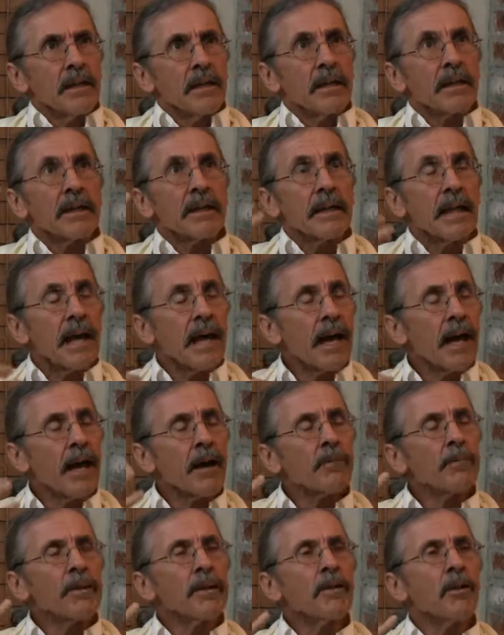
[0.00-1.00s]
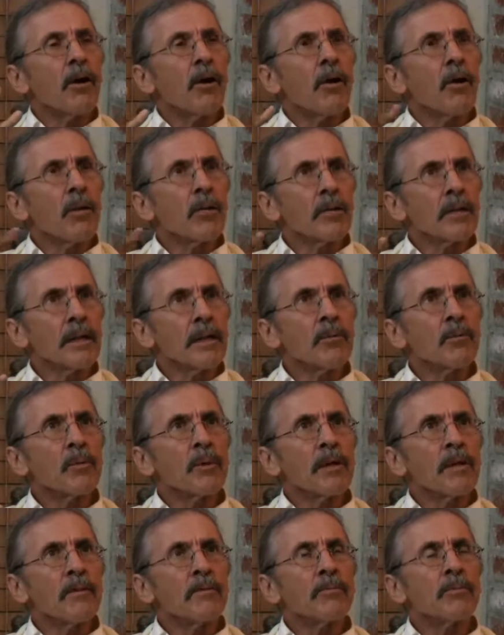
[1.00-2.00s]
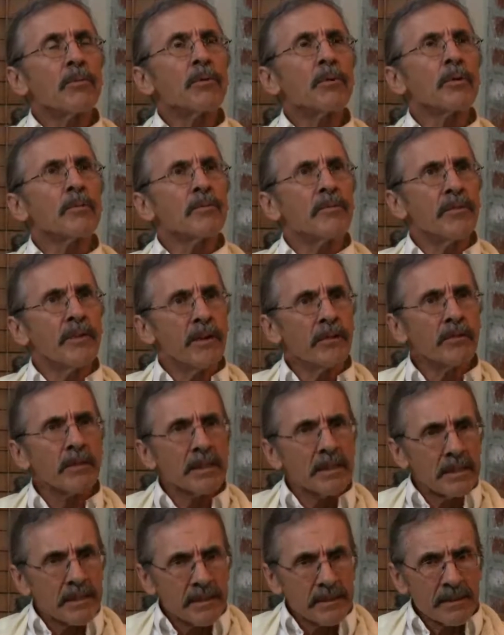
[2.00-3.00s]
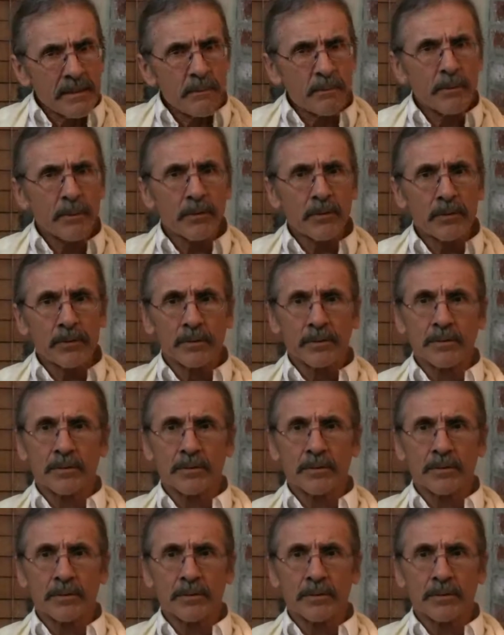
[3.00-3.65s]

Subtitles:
It can happen only if we're very simple.